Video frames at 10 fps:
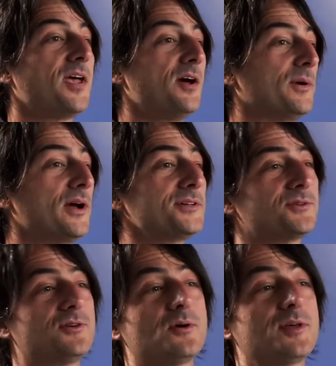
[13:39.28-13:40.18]
We also
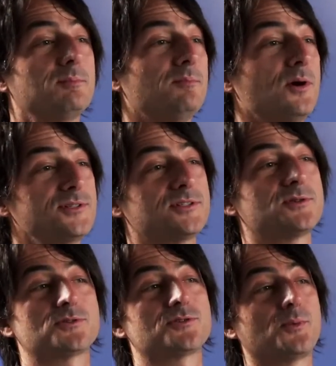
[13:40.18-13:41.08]
know that most
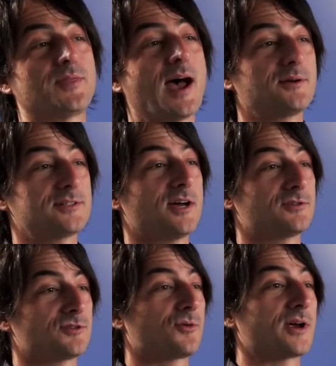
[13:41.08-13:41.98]
users without a
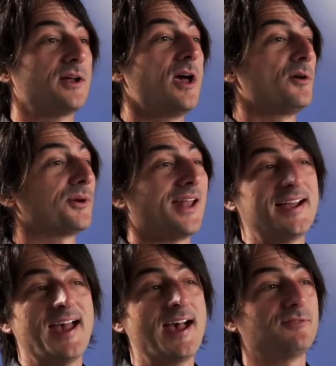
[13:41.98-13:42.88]
touchscreen rely
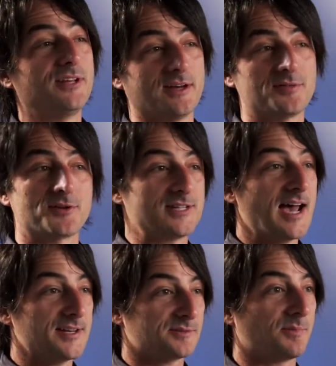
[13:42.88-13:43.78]
heavily on their
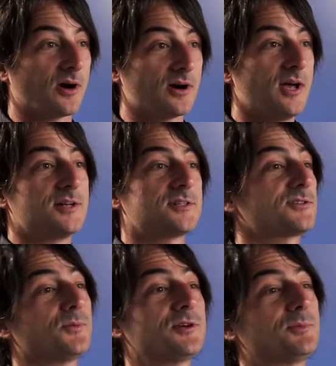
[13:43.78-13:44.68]
taskbar to
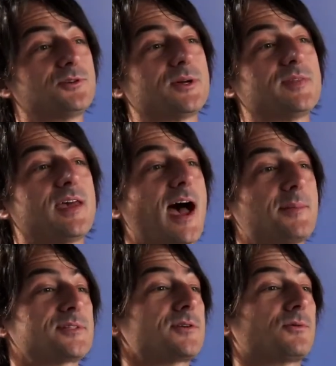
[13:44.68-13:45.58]
switch between the apps
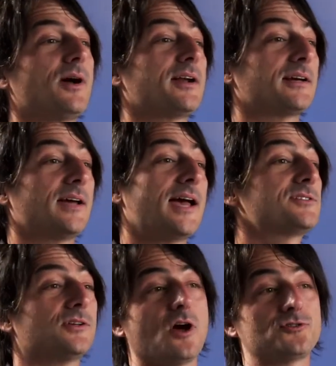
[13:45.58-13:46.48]
they're running and to
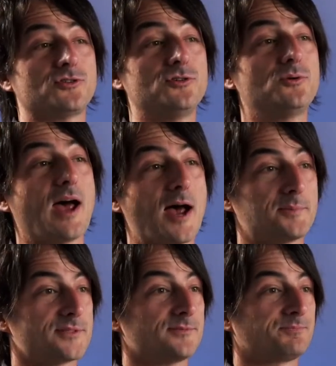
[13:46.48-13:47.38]
launch new apps.